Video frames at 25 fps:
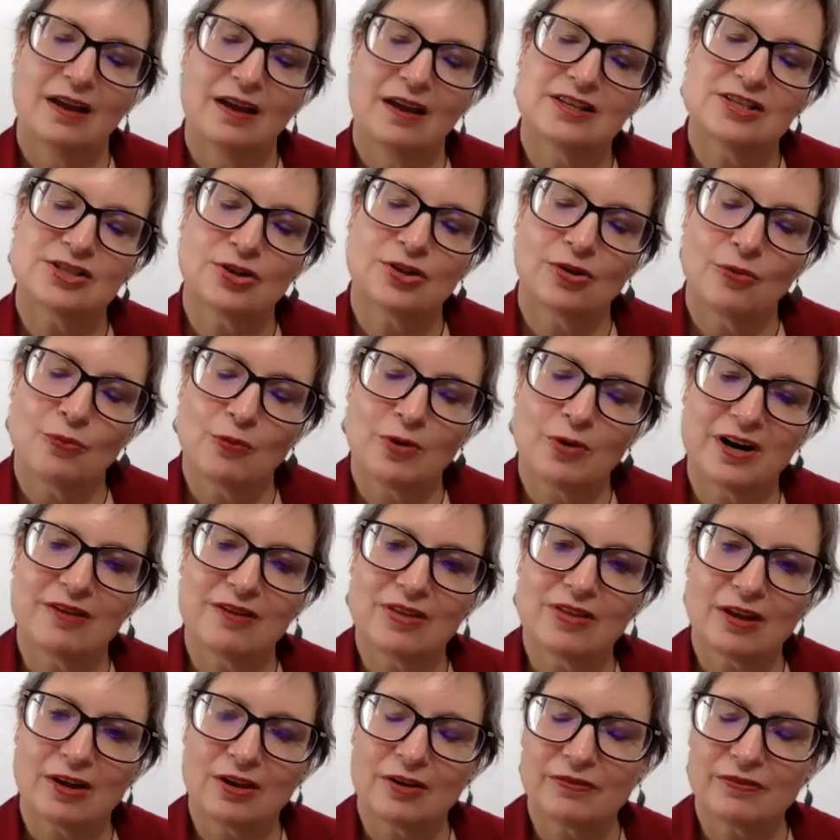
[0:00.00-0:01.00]
So one of
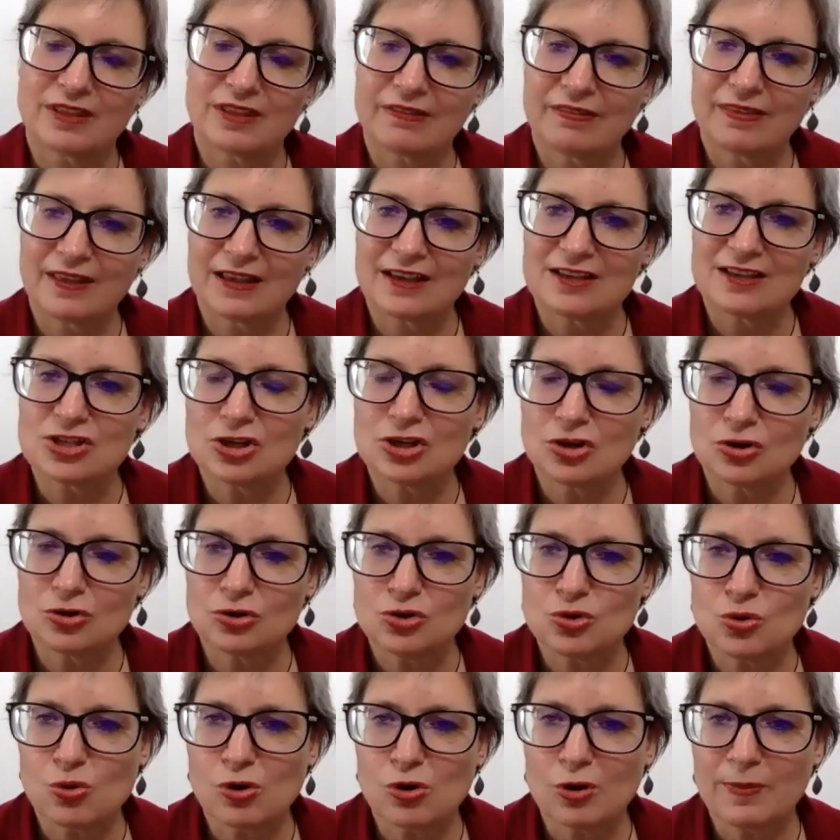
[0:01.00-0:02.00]
the things that you talk